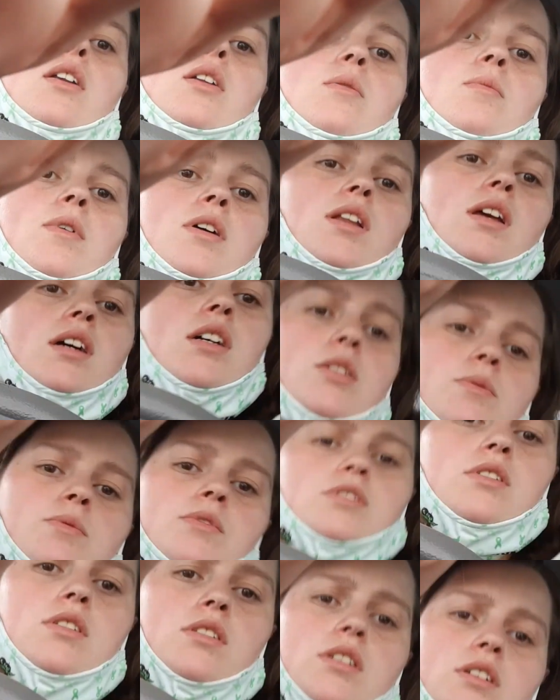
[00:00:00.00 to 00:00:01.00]
know my
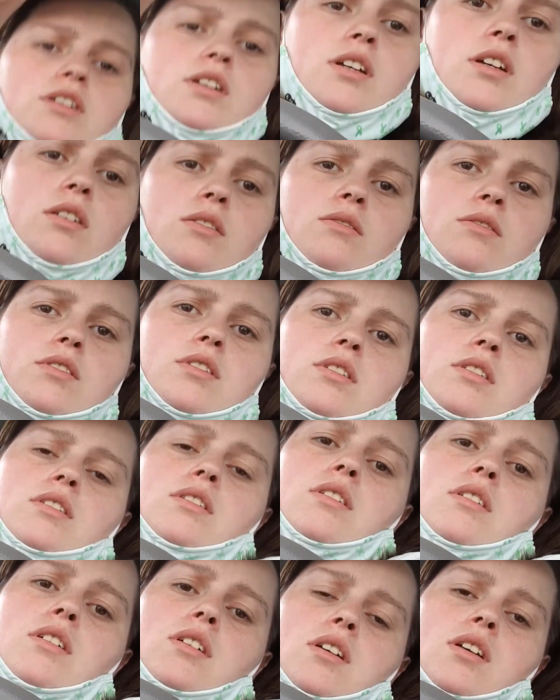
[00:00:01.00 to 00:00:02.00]
dashboard's dirty. Hold on.
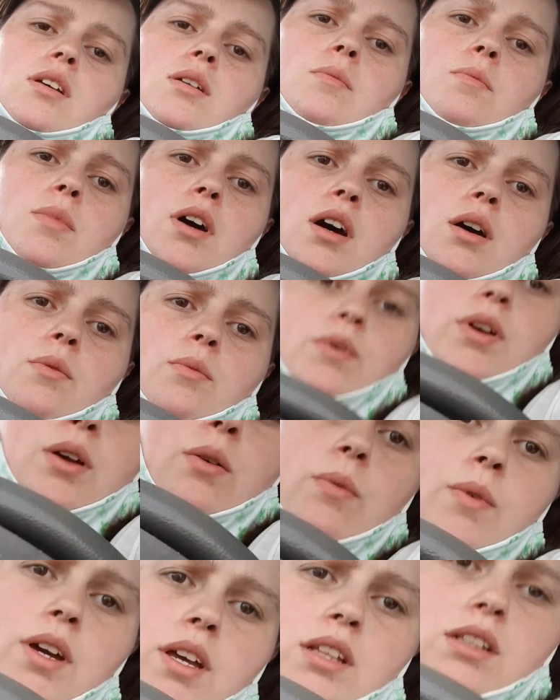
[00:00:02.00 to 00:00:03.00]
But
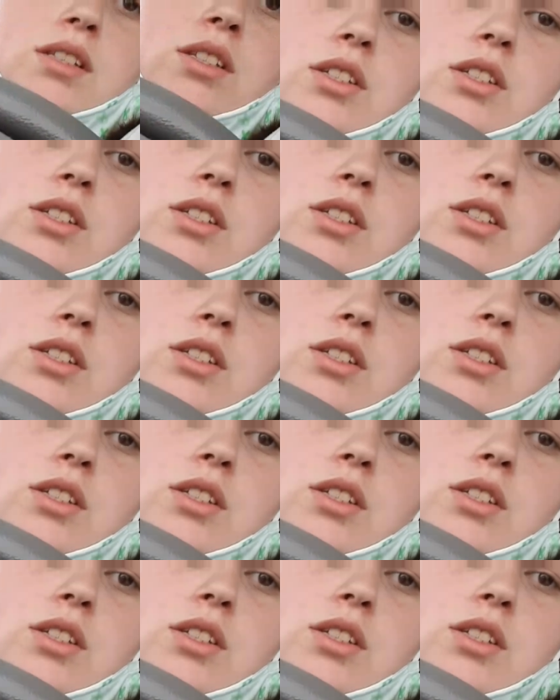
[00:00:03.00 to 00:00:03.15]
we went